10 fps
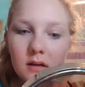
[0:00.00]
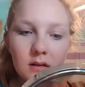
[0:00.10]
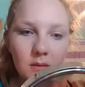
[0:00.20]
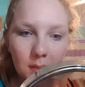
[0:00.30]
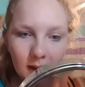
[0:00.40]

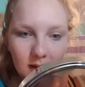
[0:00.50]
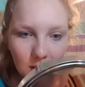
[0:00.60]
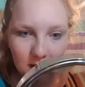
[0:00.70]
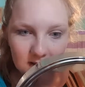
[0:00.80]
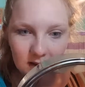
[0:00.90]
The
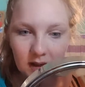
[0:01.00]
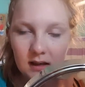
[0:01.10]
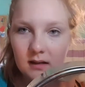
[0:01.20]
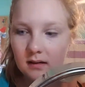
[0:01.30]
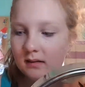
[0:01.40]
makeup isn't
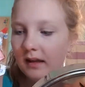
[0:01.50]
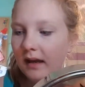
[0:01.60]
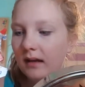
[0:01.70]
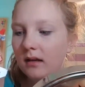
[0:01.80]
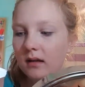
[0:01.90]

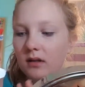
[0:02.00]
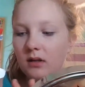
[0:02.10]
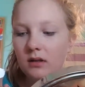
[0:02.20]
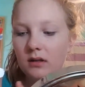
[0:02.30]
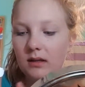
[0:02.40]
like
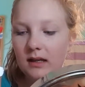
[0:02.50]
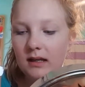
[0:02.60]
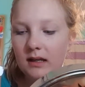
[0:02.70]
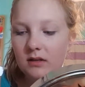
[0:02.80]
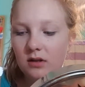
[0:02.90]

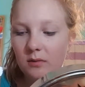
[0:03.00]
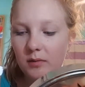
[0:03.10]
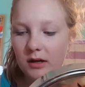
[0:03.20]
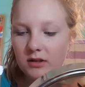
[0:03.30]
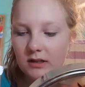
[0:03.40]
getting into the
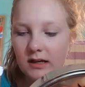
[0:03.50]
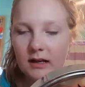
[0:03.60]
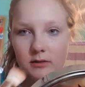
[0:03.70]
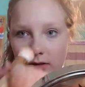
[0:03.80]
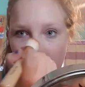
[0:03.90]
brush and
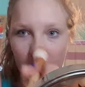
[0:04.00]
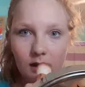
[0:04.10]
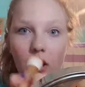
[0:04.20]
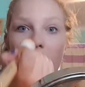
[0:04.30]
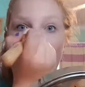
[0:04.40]
actually
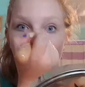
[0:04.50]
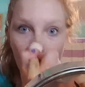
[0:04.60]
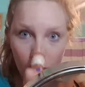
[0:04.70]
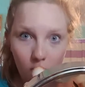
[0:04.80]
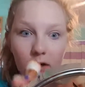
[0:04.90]
like
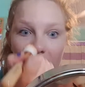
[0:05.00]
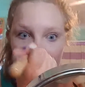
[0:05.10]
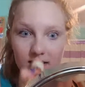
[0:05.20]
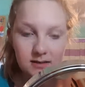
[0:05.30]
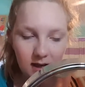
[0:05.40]
working
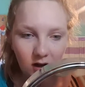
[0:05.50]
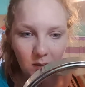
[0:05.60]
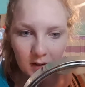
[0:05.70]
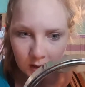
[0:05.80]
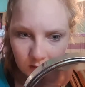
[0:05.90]
and staying on
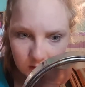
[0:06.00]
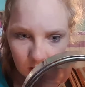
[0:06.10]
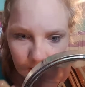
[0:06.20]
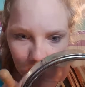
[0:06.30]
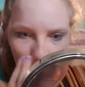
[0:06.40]
my nose,
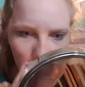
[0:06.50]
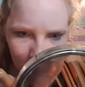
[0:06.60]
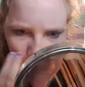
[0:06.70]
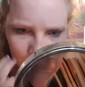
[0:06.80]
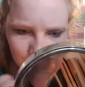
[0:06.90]

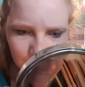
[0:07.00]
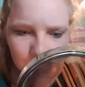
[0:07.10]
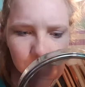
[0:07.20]
and